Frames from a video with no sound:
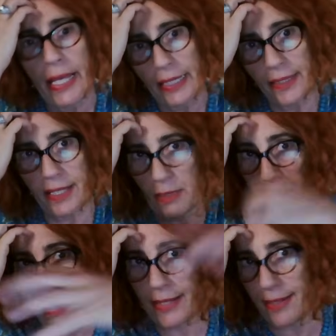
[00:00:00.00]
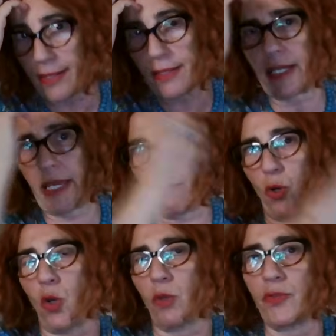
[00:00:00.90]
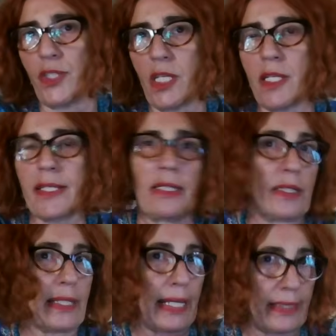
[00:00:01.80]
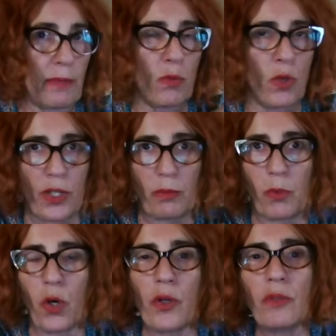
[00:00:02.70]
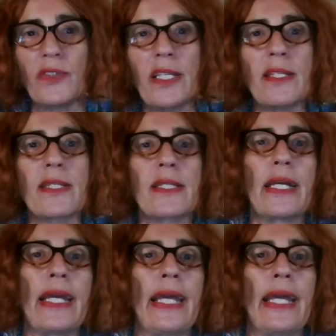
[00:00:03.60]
these masses have all of this and getting more and more of this.